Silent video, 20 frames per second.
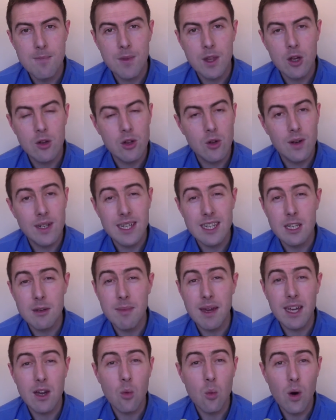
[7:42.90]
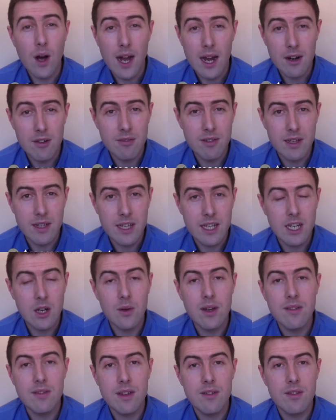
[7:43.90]
Who do I need to make aware of it? You know,
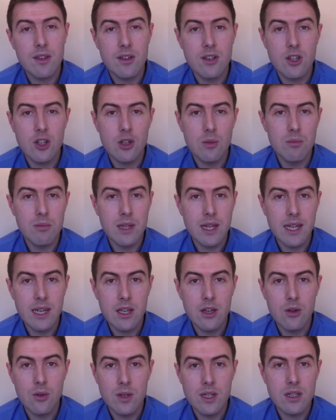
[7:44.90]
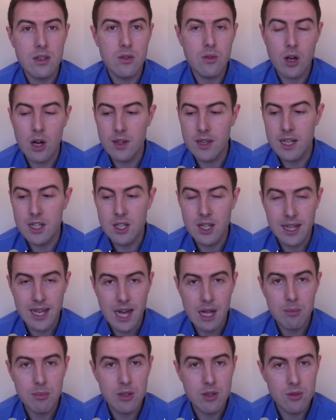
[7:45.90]
even if there is somebody who can't actually
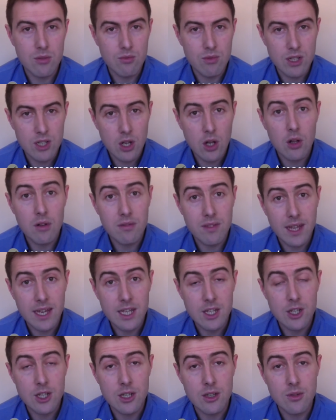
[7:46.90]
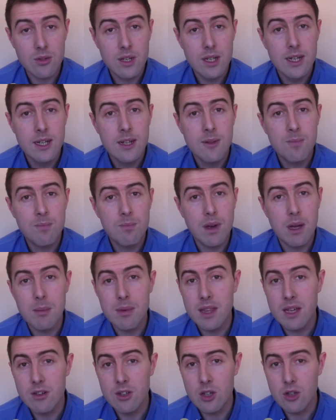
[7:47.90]
help you resolve that issue, maybe
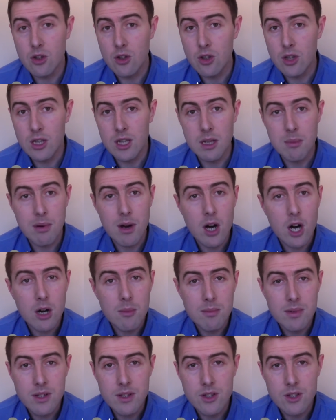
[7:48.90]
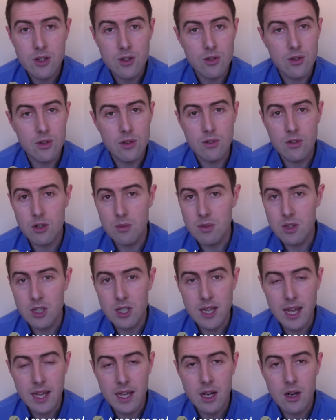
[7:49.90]
there is another department or some other
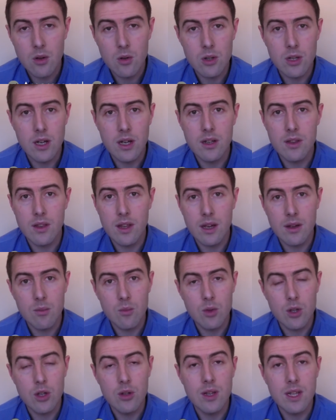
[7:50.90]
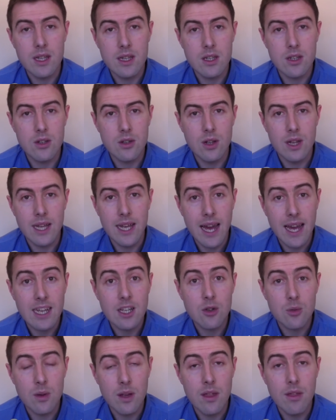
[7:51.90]
stakeholder that you need to
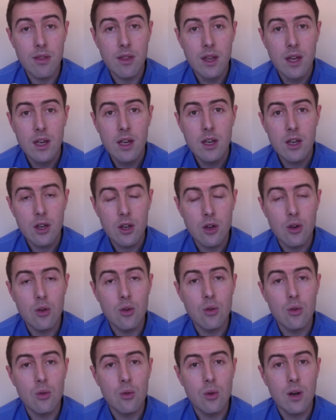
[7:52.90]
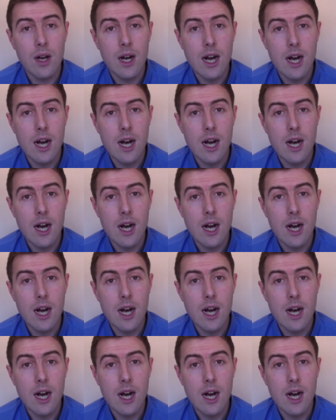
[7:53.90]
liaise with who